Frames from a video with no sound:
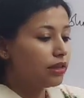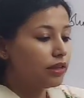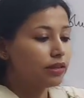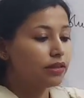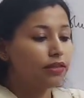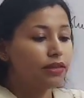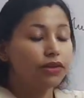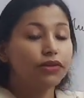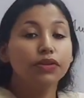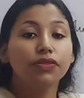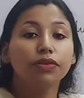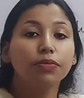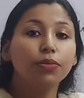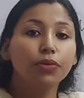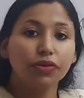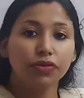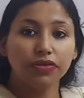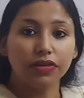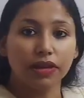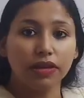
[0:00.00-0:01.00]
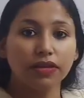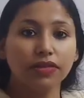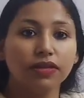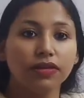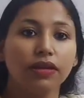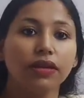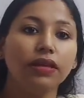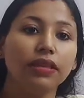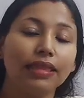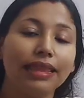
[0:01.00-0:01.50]
there is a
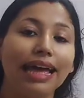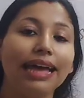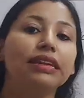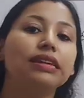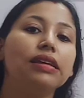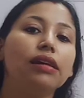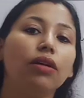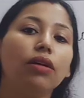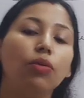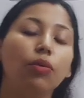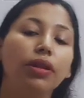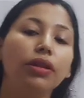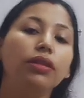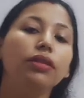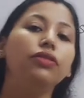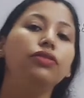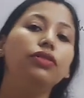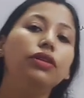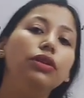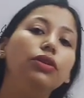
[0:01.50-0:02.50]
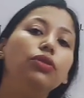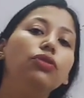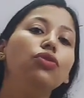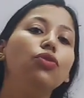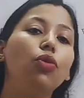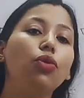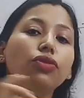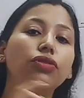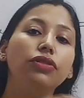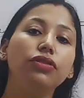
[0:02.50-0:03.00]
process that when the solute
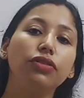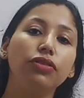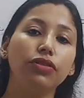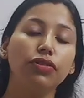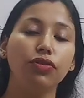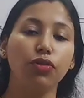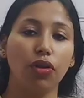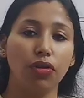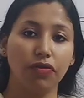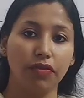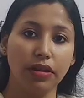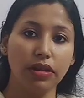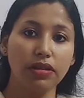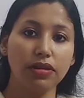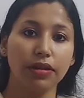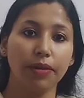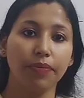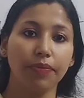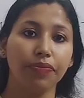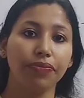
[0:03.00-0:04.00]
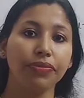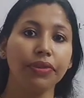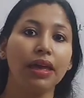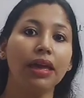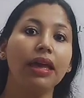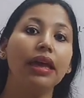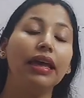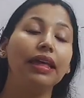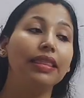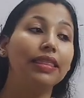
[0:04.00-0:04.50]
goes into the solvent,
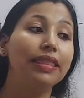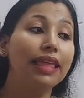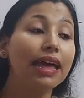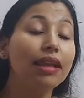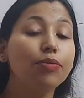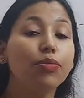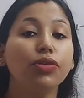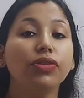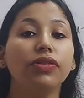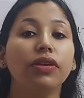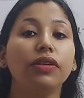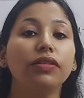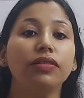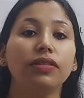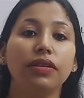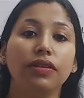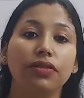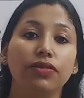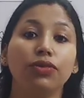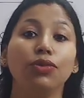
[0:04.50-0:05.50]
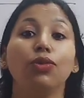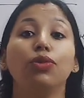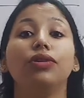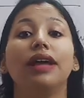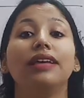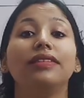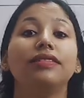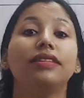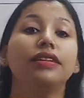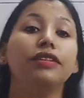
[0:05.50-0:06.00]
that process is known
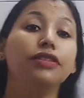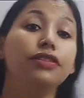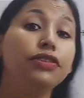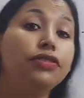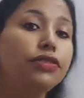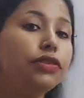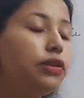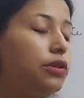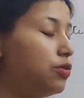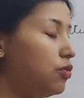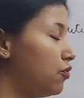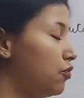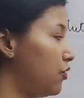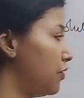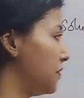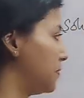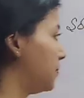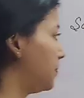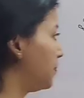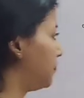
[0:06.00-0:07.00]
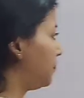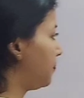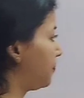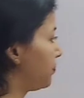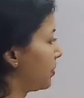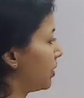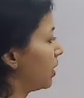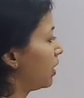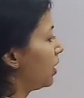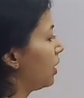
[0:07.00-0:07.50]
as dissolution.
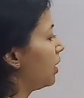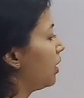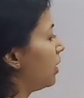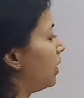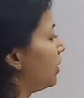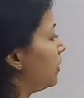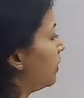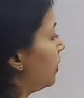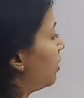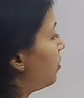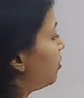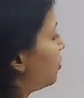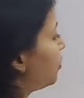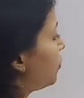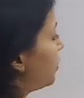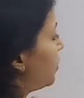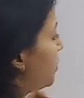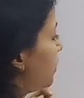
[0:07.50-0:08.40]
That process